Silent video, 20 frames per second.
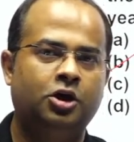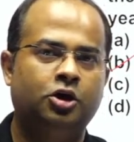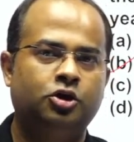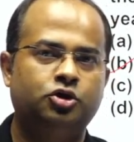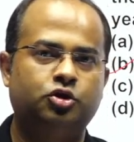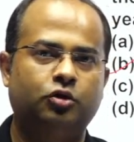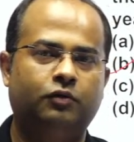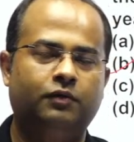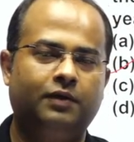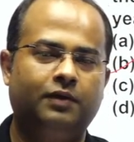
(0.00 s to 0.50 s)

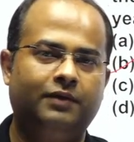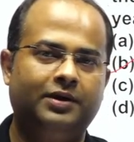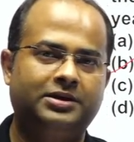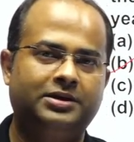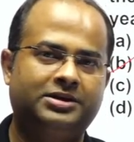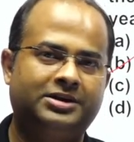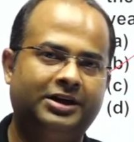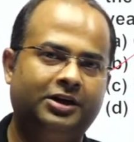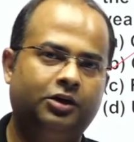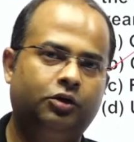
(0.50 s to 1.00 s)
So we will
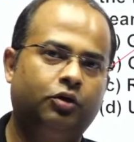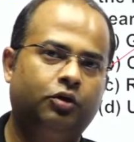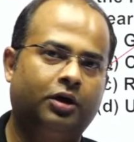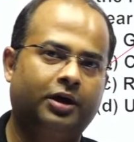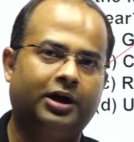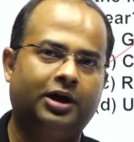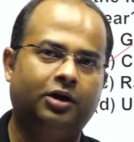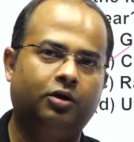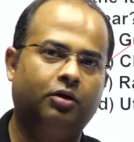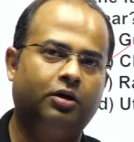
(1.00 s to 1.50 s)
see Gora
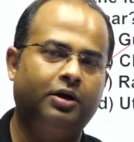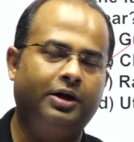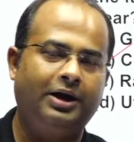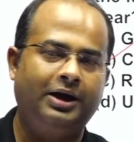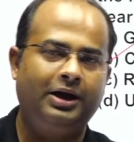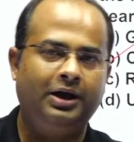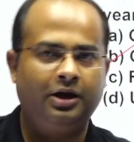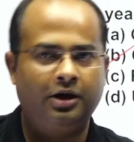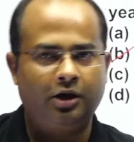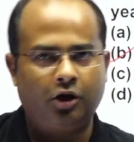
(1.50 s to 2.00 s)
Gauri
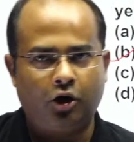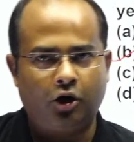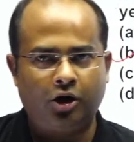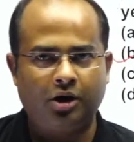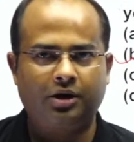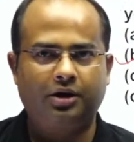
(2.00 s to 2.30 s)
or